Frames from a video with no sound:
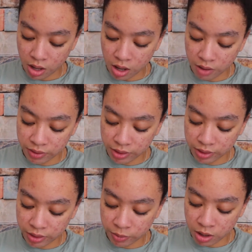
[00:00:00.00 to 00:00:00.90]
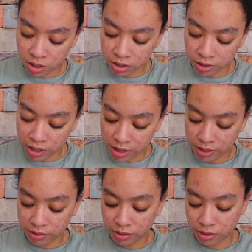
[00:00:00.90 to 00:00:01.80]
obviously we're all
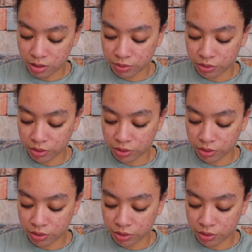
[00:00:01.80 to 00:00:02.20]
online. No one's